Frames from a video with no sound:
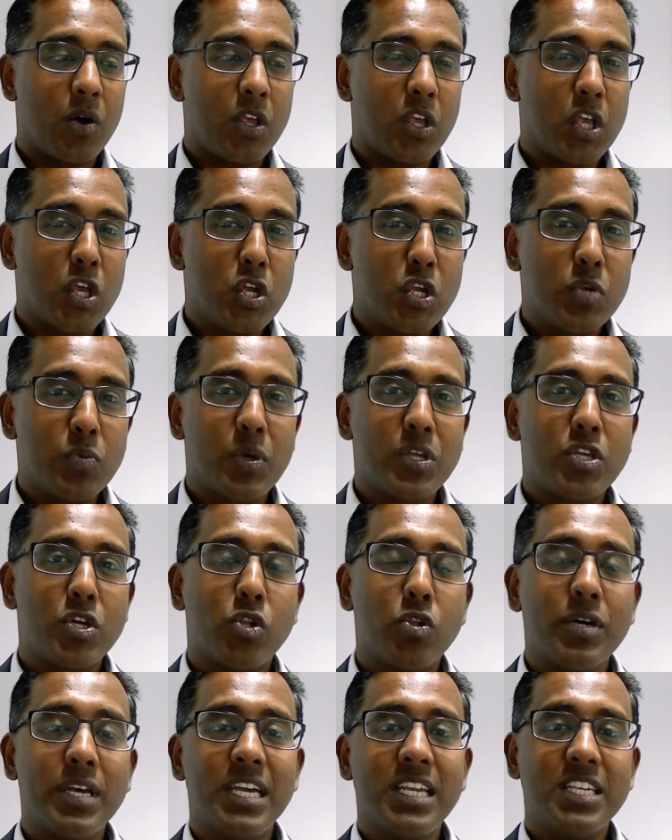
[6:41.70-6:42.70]
when you're
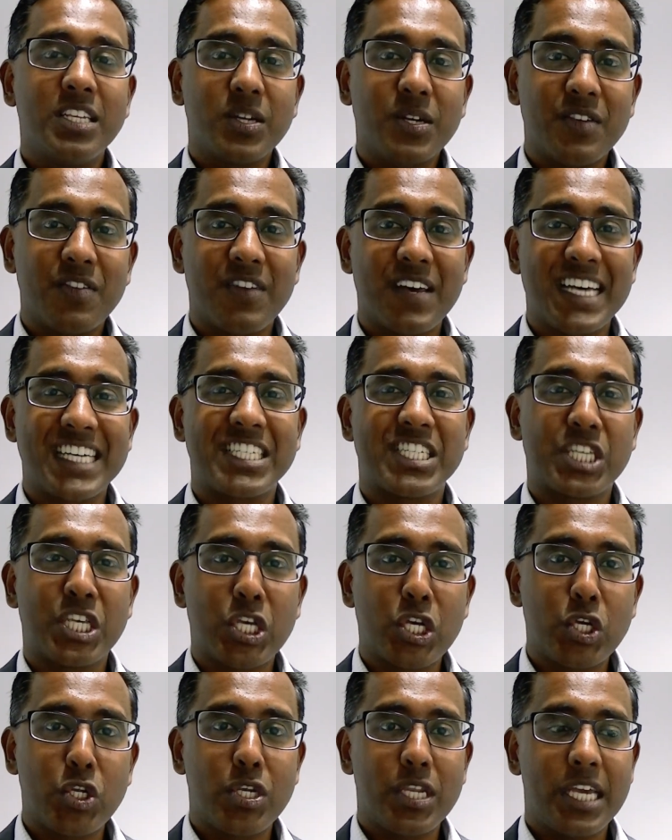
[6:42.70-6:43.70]
looking to invest,
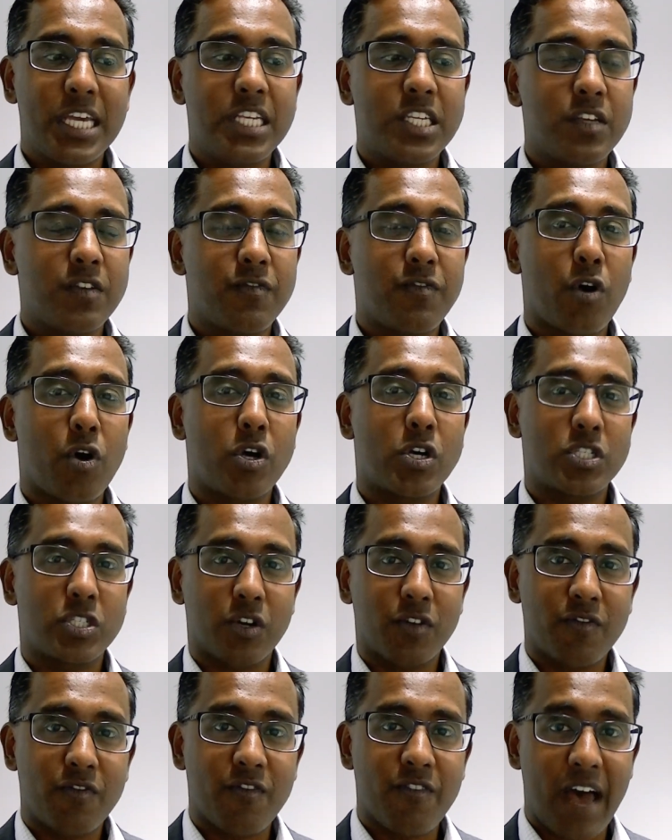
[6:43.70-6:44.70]
you need to focus
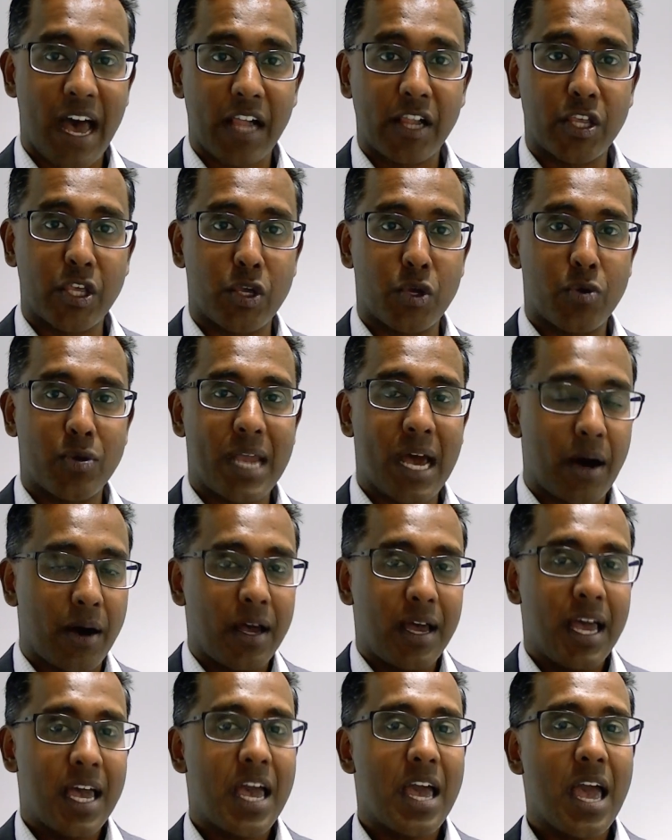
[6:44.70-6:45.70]
on value. Now,
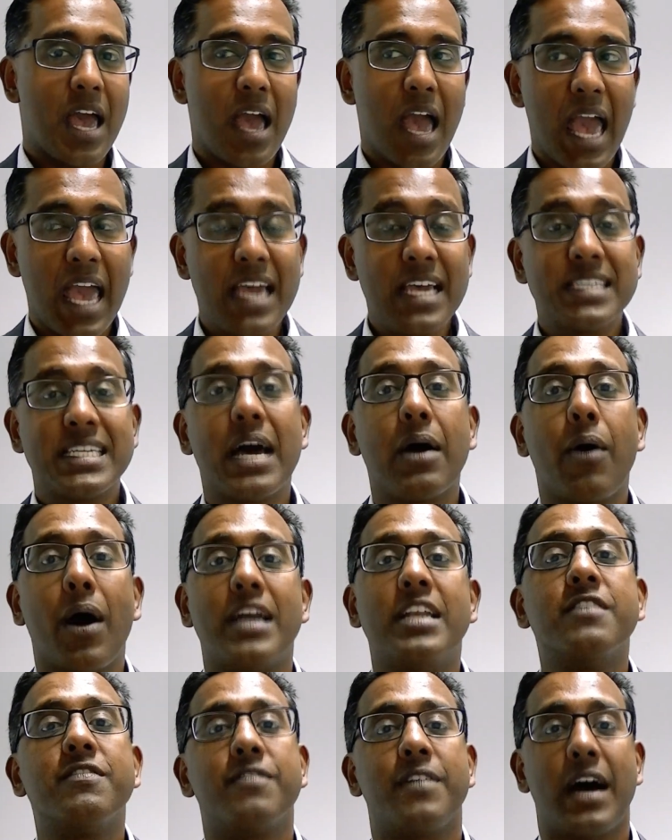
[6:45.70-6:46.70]
here's how I
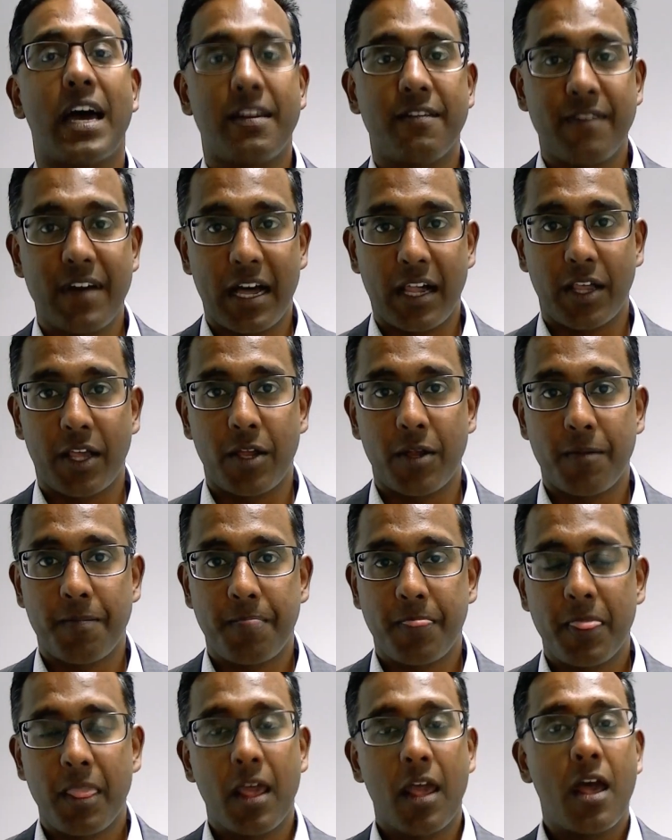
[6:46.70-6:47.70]
define value.
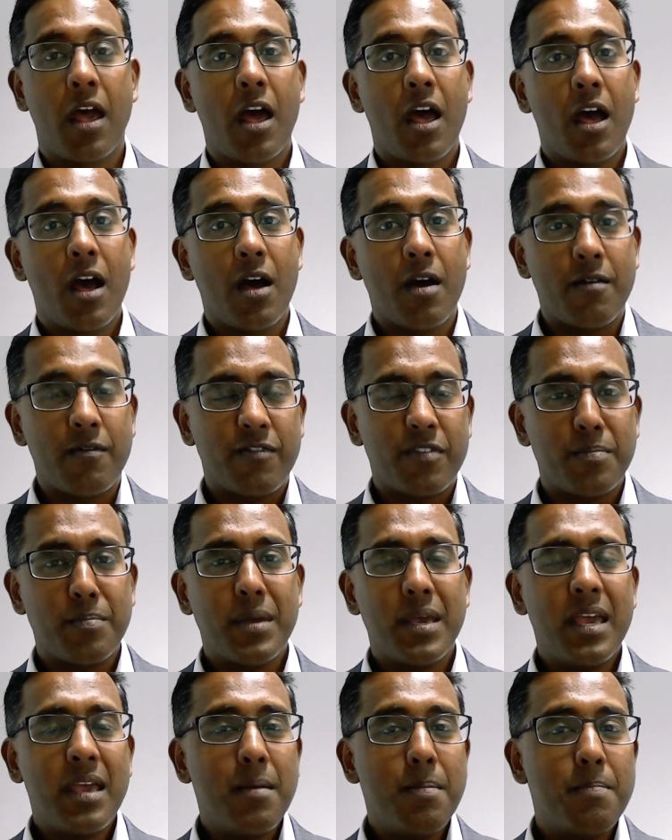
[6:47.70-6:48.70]
For
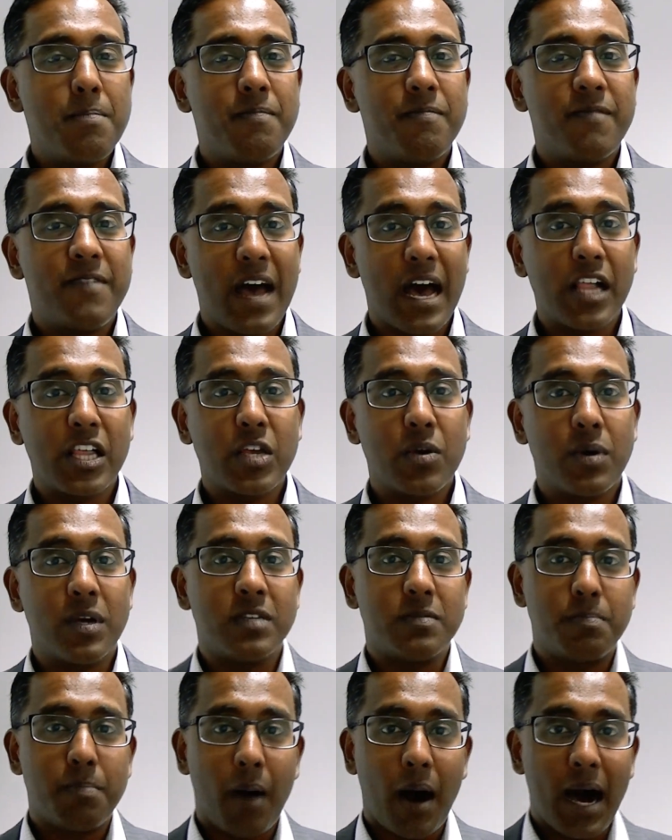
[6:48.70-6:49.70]
me, value
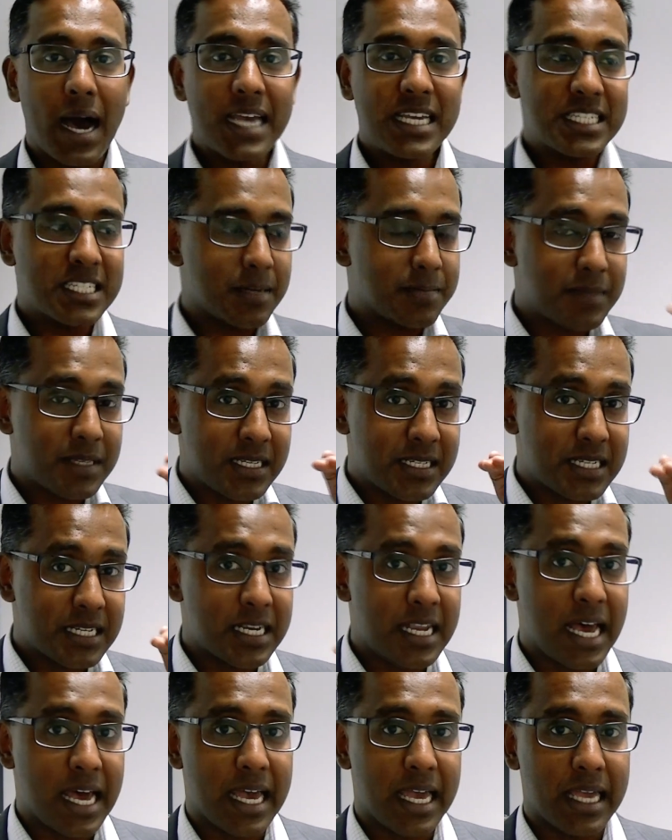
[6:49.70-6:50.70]
is buying something
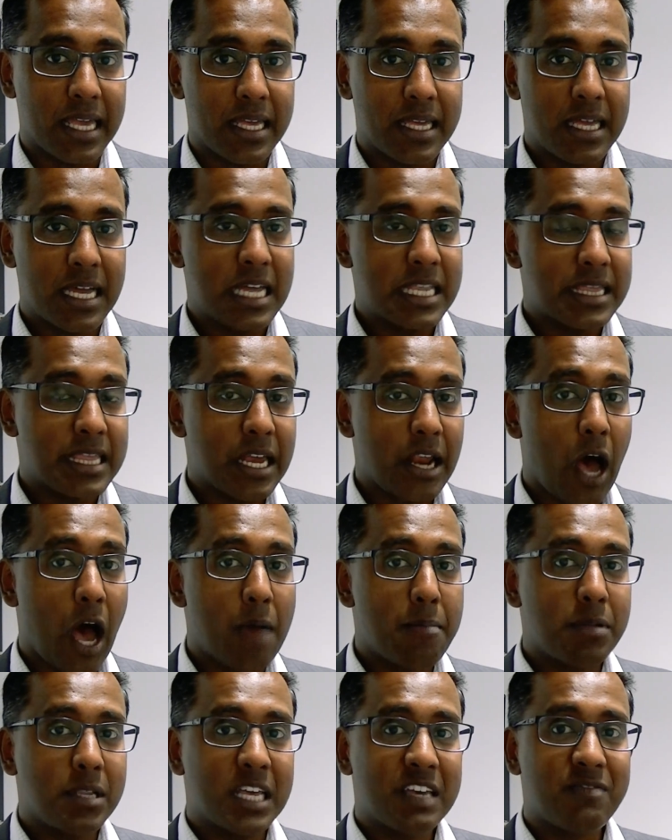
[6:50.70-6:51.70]
today that
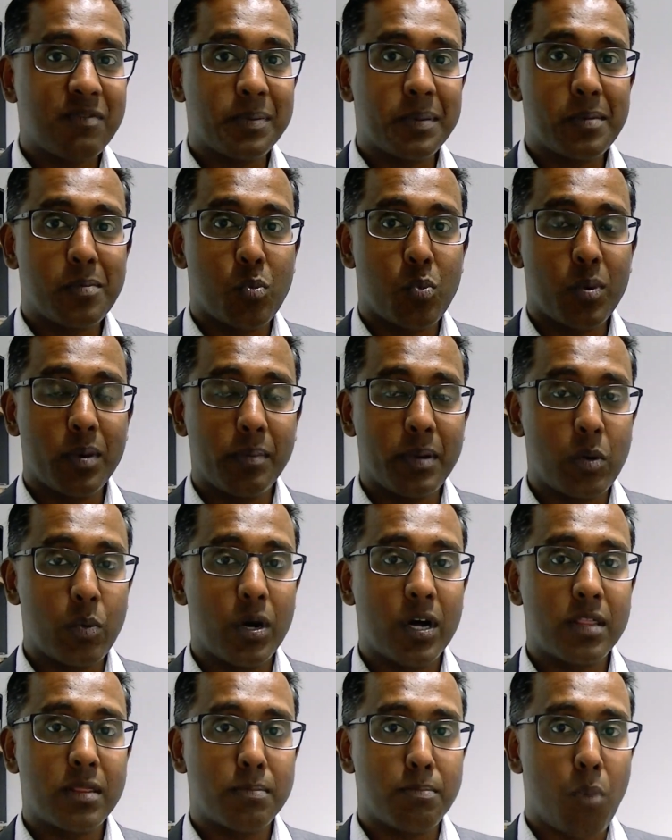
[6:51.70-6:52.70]
I believe will be
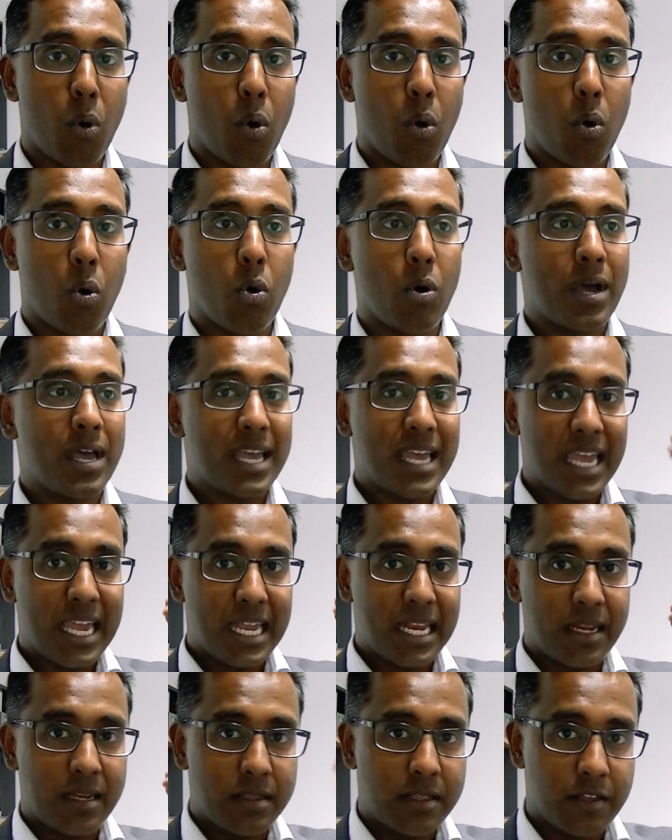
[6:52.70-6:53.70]
worth more
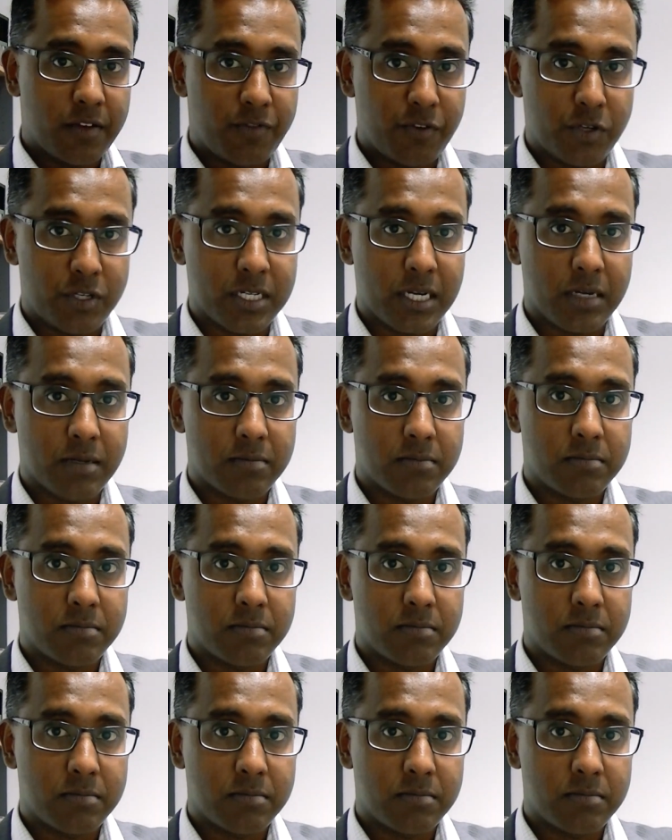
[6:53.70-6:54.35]
in the future.